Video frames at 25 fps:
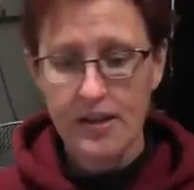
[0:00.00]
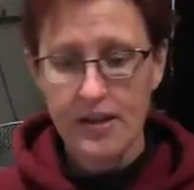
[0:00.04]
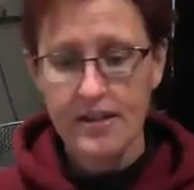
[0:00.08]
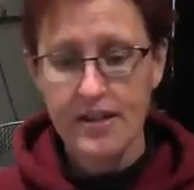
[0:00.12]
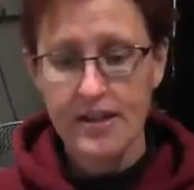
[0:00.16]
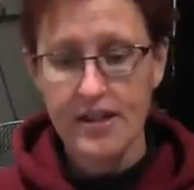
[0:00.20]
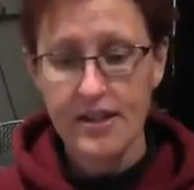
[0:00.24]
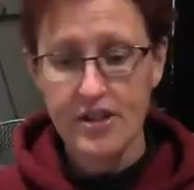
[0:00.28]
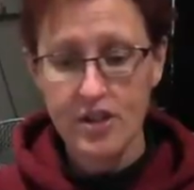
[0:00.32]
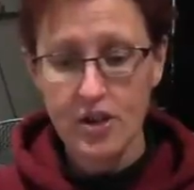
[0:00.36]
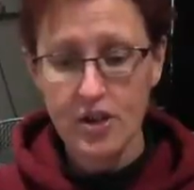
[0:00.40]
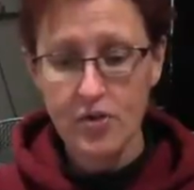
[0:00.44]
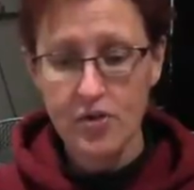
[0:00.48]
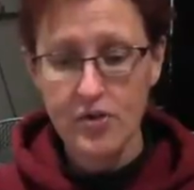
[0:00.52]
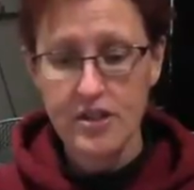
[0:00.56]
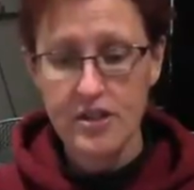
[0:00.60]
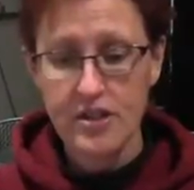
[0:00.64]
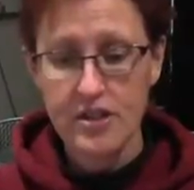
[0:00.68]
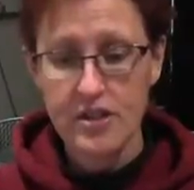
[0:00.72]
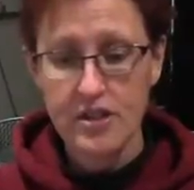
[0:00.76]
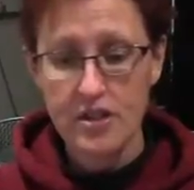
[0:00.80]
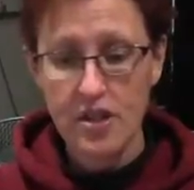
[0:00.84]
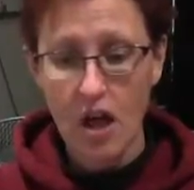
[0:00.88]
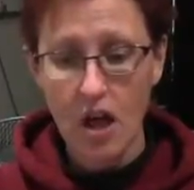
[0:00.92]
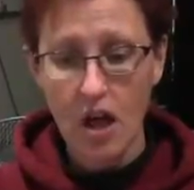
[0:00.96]
It
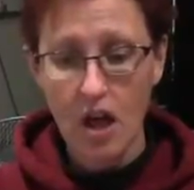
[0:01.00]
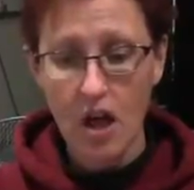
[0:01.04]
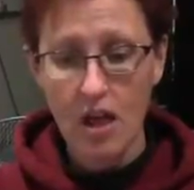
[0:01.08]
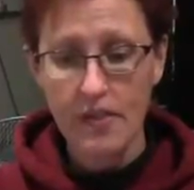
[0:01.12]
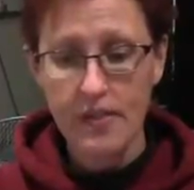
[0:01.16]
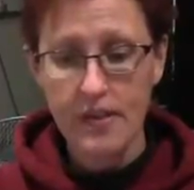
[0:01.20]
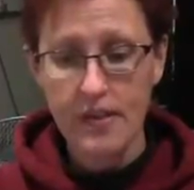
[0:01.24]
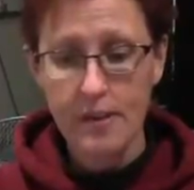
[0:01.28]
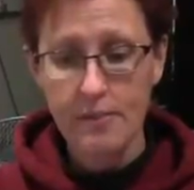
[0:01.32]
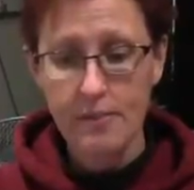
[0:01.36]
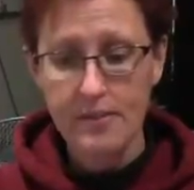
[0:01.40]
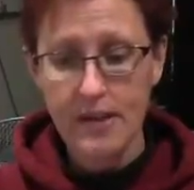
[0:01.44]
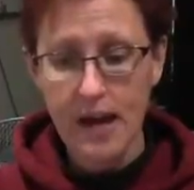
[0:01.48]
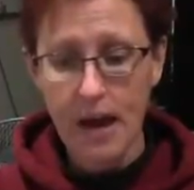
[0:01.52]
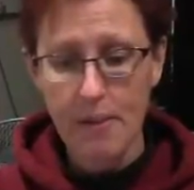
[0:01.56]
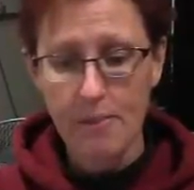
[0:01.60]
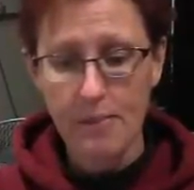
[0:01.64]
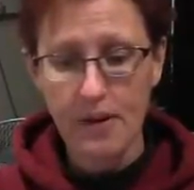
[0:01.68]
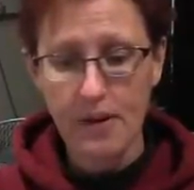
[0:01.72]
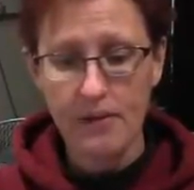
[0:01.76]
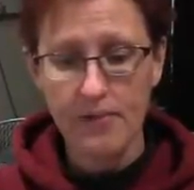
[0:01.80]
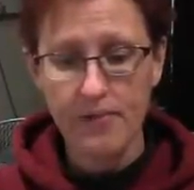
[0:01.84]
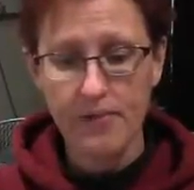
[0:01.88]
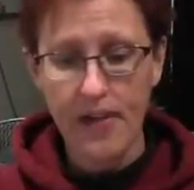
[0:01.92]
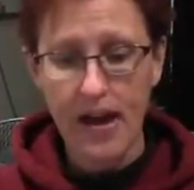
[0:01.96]
decreases all the
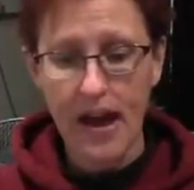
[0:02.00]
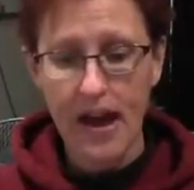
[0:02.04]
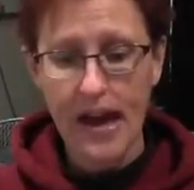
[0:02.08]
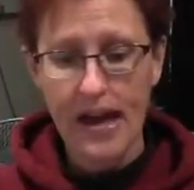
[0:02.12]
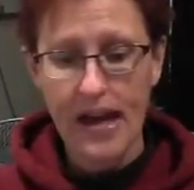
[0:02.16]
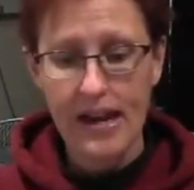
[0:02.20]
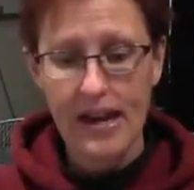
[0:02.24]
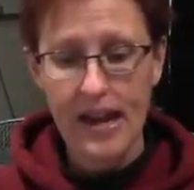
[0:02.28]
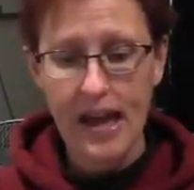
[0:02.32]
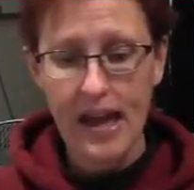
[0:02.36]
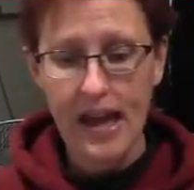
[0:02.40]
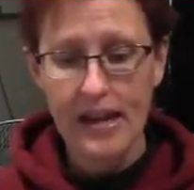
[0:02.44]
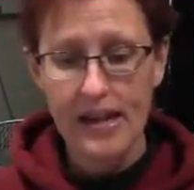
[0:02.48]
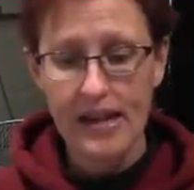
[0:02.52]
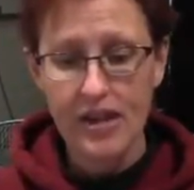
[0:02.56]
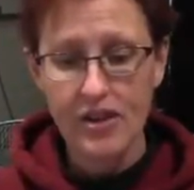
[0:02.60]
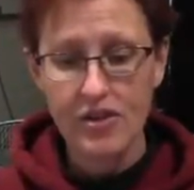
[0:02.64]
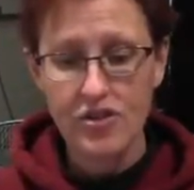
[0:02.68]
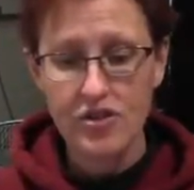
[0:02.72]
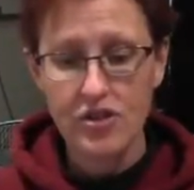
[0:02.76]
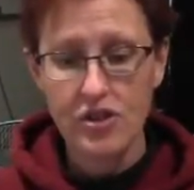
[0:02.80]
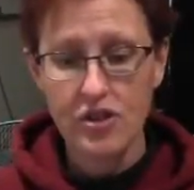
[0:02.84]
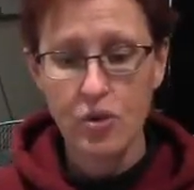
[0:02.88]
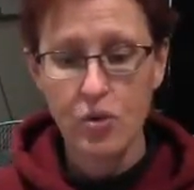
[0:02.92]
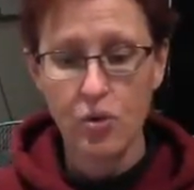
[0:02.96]
abdominal fat. And
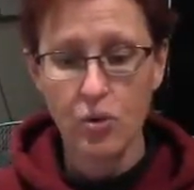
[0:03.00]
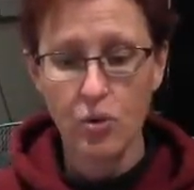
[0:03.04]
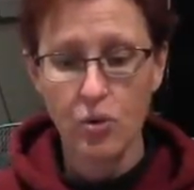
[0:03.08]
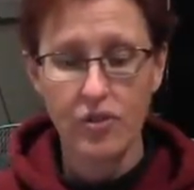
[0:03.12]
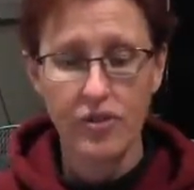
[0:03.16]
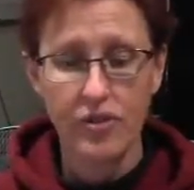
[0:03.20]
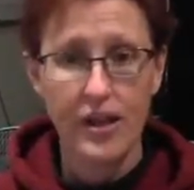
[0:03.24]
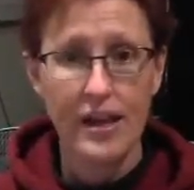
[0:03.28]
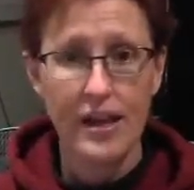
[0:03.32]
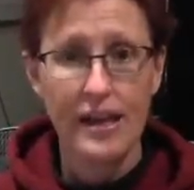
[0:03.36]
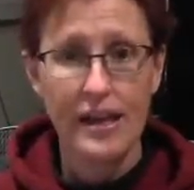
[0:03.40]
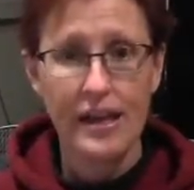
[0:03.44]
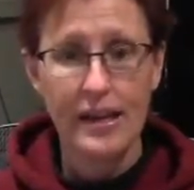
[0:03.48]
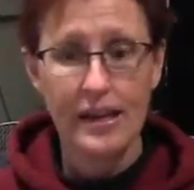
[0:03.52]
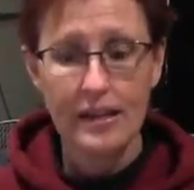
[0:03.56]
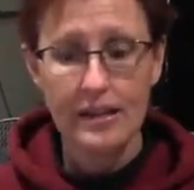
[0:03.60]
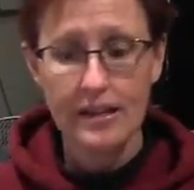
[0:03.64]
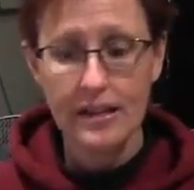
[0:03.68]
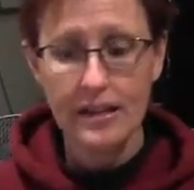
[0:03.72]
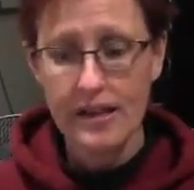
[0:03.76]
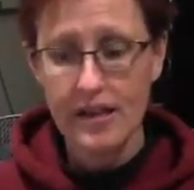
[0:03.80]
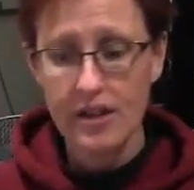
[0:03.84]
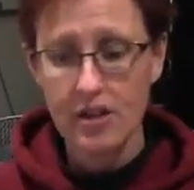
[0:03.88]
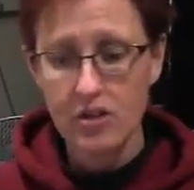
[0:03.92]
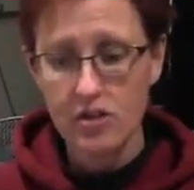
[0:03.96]
here's the cool thing. In
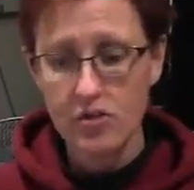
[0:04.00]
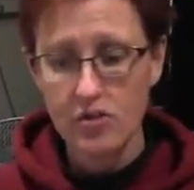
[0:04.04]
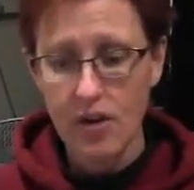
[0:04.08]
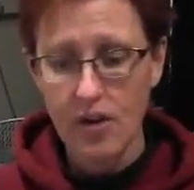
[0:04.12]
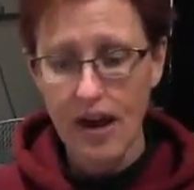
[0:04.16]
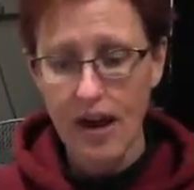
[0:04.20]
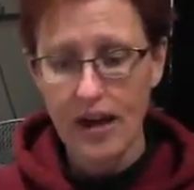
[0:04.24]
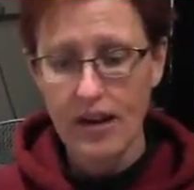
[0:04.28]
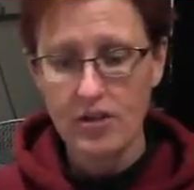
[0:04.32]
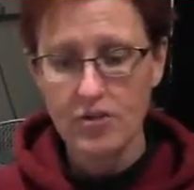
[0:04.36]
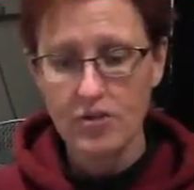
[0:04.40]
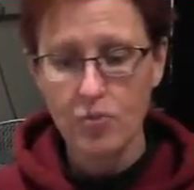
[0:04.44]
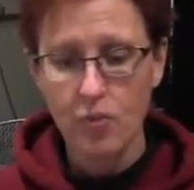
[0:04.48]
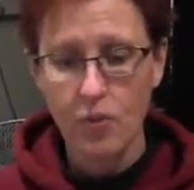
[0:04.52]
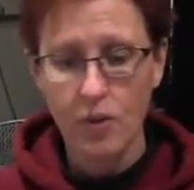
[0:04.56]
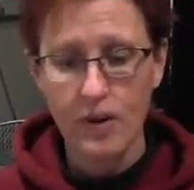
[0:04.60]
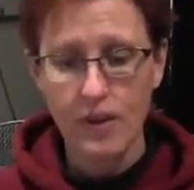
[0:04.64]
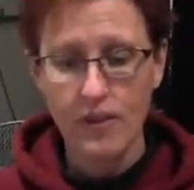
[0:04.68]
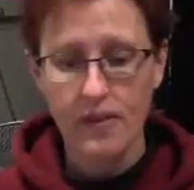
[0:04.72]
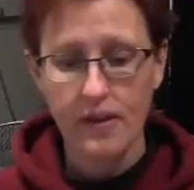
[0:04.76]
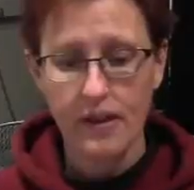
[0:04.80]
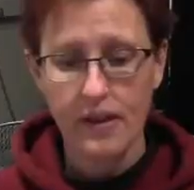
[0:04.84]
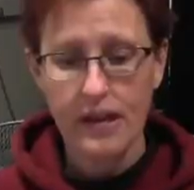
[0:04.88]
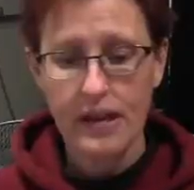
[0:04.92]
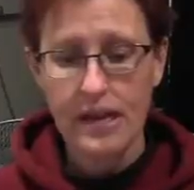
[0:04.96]
clinical trials, one
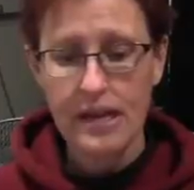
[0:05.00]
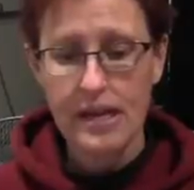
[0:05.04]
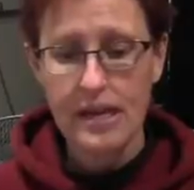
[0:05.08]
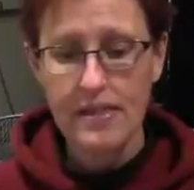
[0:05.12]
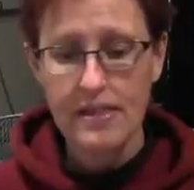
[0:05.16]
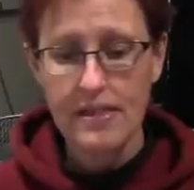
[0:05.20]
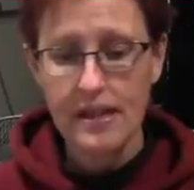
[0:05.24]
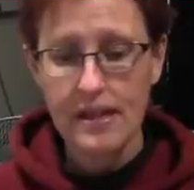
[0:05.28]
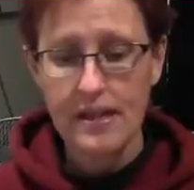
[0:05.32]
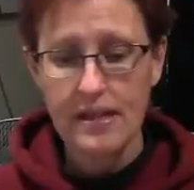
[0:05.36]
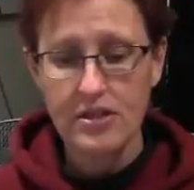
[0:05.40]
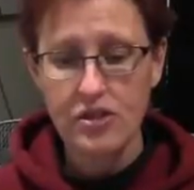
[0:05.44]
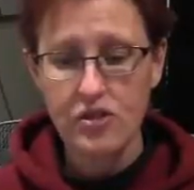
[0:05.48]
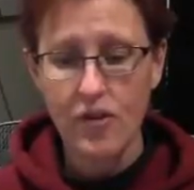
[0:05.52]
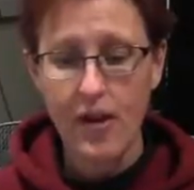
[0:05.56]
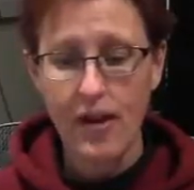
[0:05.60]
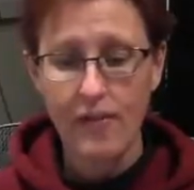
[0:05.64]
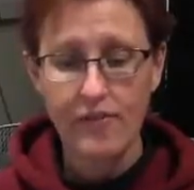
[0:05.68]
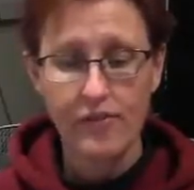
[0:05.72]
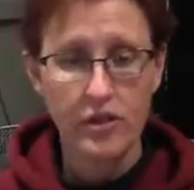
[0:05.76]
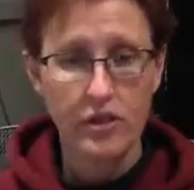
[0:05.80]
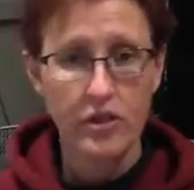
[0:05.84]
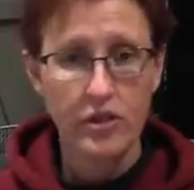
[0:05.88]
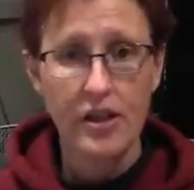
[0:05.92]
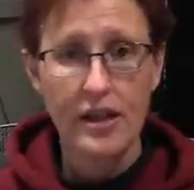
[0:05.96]
of the key things you
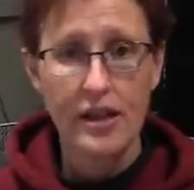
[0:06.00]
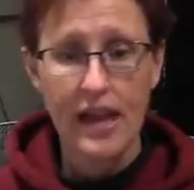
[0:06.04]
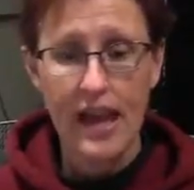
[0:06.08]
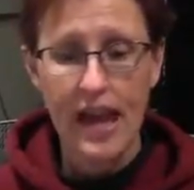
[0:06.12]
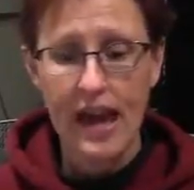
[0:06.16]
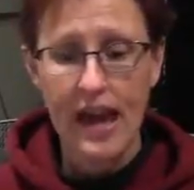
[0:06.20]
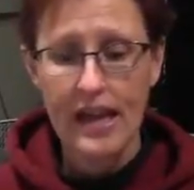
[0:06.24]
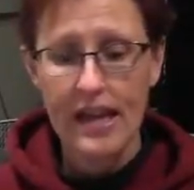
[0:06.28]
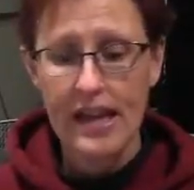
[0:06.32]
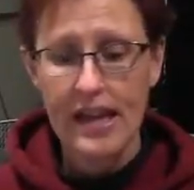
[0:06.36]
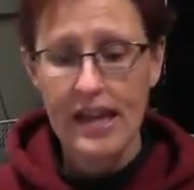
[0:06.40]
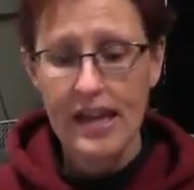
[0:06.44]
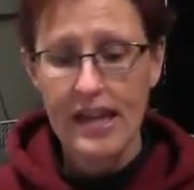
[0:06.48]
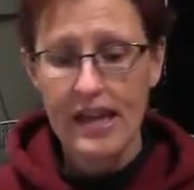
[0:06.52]
have to look at